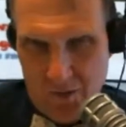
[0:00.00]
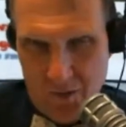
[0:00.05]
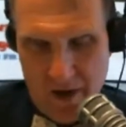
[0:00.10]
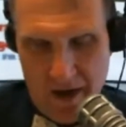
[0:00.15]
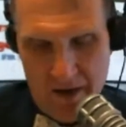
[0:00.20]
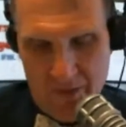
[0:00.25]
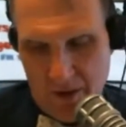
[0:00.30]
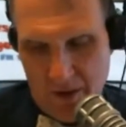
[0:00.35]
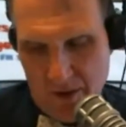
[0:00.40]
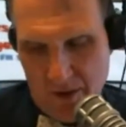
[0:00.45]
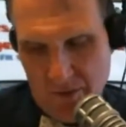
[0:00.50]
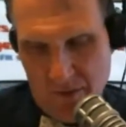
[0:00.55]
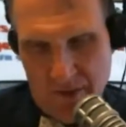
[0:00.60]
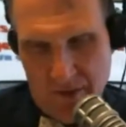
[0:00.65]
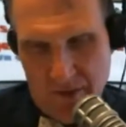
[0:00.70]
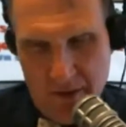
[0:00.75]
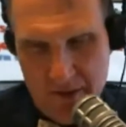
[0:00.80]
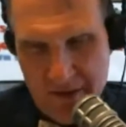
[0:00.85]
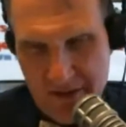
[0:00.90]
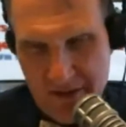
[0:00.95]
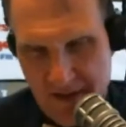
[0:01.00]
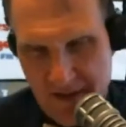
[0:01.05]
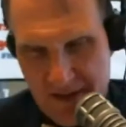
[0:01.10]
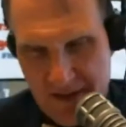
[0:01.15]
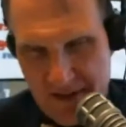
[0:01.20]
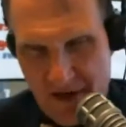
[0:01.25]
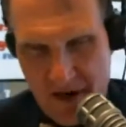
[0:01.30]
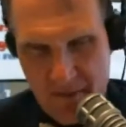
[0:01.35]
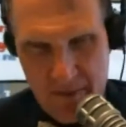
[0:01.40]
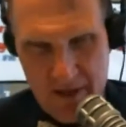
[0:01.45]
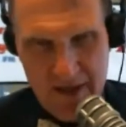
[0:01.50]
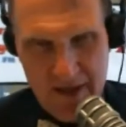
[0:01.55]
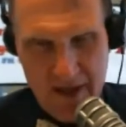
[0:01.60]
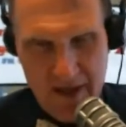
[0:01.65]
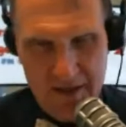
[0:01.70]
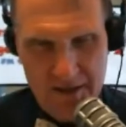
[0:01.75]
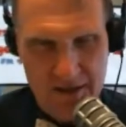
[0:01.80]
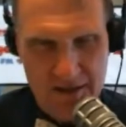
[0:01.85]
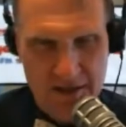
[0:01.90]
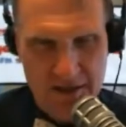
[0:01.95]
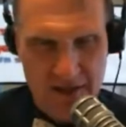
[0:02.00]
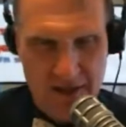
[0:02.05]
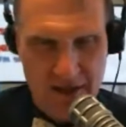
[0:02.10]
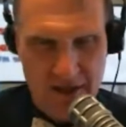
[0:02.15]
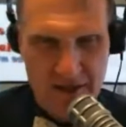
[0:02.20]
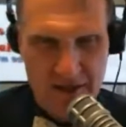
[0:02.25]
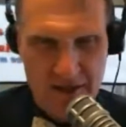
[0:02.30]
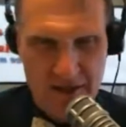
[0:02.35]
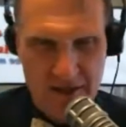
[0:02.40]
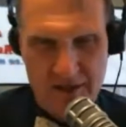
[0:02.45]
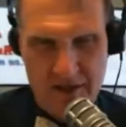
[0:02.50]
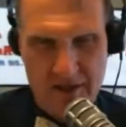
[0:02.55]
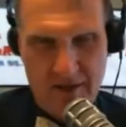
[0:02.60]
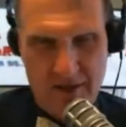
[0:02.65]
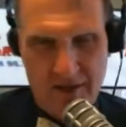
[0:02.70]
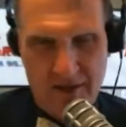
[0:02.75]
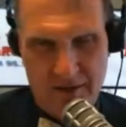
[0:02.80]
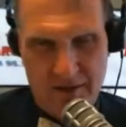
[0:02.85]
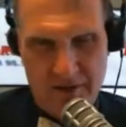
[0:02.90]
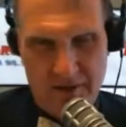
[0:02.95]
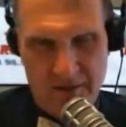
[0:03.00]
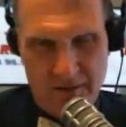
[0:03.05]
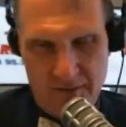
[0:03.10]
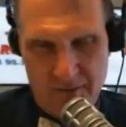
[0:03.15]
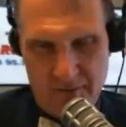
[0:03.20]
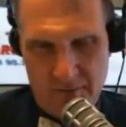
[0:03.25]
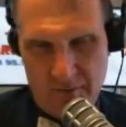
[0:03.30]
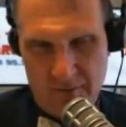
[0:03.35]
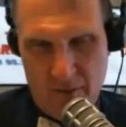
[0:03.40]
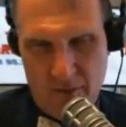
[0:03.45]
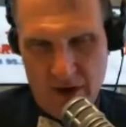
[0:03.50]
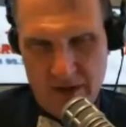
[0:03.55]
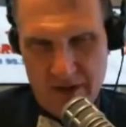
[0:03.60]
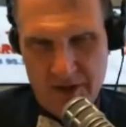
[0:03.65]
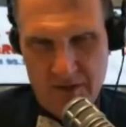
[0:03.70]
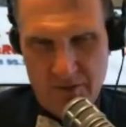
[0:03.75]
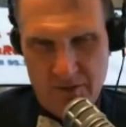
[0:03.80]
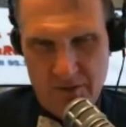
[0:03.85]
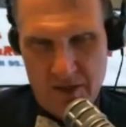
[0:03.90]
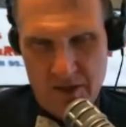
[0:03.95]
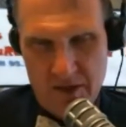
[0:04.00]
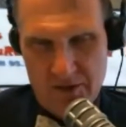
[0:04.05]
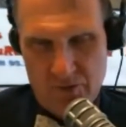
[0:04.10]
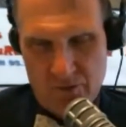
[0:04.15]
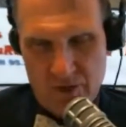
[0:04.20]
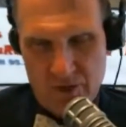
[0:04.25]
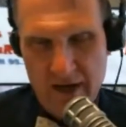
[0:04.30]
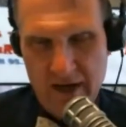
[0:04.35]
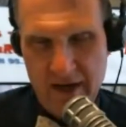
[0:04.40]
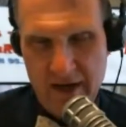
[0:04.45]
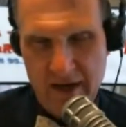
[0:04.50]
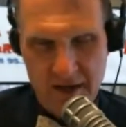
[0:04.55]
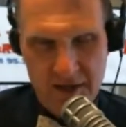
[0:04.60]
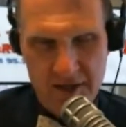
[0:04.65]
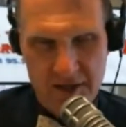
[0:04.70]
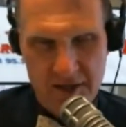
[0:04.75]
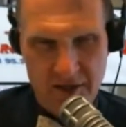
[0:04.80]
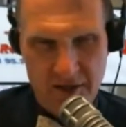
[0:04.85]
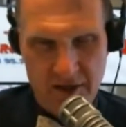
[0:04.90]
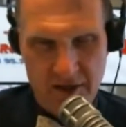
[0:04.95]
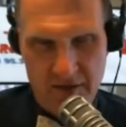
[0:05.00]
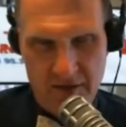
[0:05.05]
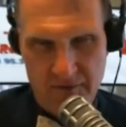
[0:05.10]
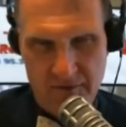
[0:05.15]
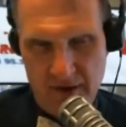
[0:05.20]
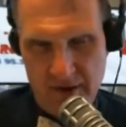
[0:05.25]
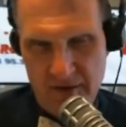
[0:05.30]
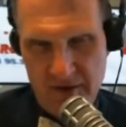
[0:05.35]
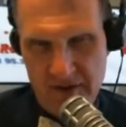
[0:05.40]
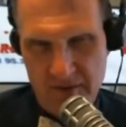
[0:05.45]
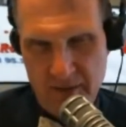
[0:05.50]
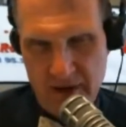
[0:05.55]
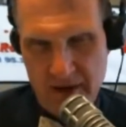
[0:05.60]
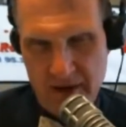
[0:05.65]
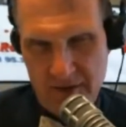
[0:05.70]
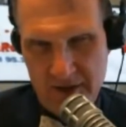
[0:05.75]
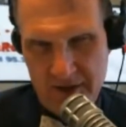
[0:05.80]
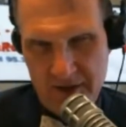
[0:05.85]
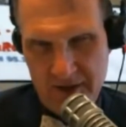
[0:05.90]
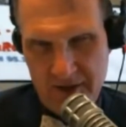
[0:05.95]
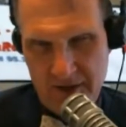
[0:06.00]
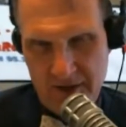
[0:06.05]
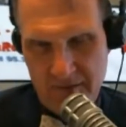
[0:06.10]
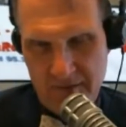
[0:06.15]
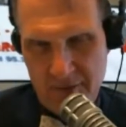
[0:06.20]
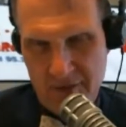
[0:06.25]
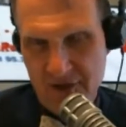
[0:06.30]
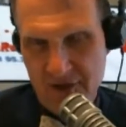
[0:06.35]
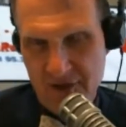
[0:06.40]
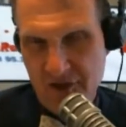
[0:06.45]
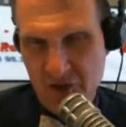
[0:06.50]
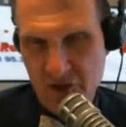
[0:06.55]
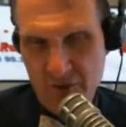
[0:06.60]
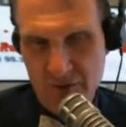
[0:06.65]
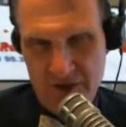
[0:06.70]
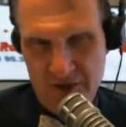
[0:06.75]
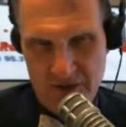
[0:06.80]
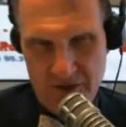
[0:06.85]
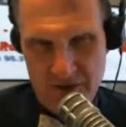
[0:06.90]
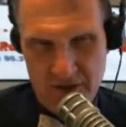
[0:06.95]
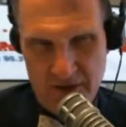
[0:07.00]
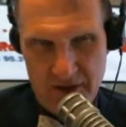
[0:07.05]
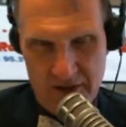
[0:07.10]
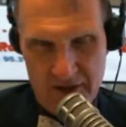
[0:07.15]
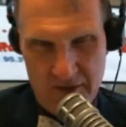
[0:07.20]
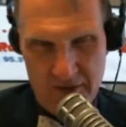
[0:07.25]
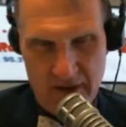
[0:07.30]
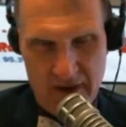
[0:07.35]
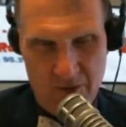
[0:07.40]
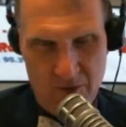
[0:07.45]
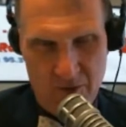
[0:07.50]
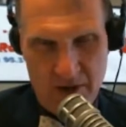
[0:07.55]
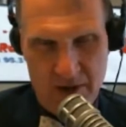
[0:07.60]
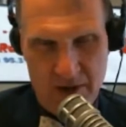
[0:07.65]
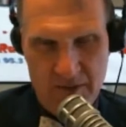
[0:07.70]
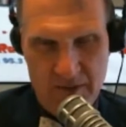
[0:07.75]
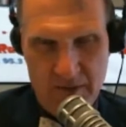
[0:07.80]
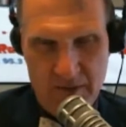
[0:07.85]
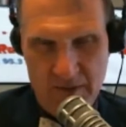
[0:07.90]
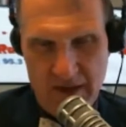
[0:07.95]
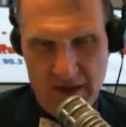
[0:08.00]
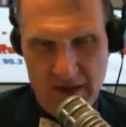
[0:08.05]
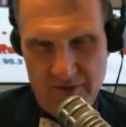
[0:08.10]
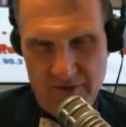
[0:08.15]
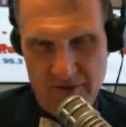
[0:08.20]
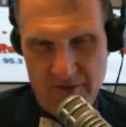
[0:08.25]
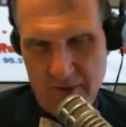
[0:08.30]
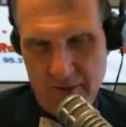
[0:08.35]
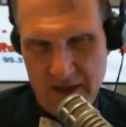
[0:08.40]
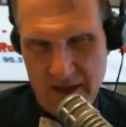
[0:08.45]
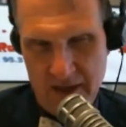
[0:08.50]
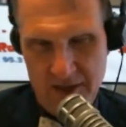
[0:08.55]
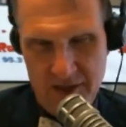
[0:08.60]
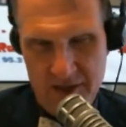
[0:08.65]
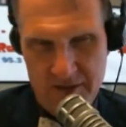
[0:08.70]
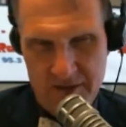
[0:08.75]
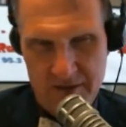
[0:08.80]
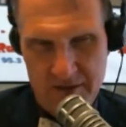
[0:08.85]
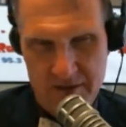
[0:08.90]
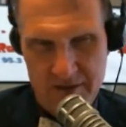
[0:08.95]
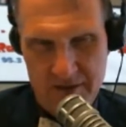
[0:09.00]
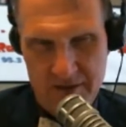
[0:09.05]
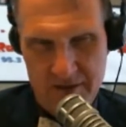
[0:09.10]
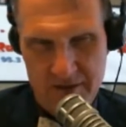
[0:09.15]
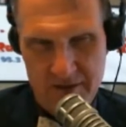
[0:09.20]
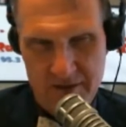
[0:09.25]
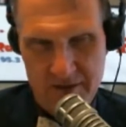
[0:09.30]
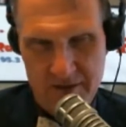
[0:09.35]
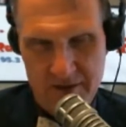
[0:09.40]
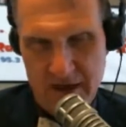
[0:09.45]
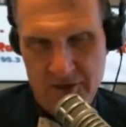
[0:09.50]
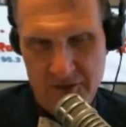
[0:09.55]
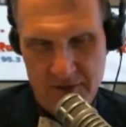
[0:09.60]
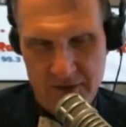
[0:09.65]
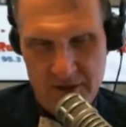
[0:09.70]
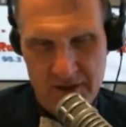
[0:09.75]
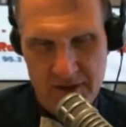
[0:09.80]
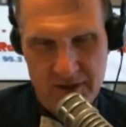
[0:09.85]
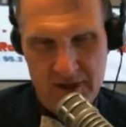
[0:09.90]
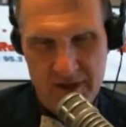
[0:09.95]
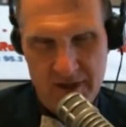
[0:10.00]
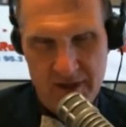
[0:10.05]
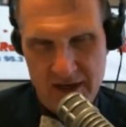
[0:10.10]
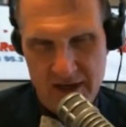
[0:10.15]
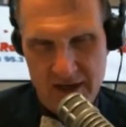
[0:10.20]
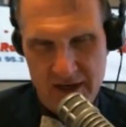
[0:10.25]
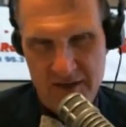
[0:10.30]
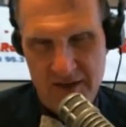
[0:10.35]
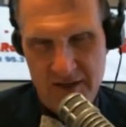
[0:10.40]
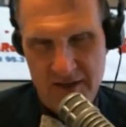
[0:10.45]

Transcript: Right. Well, I would say the Stockman analysis is one's recognition of its merits presumes certain things about whether people have an obligation to enter into the tax system.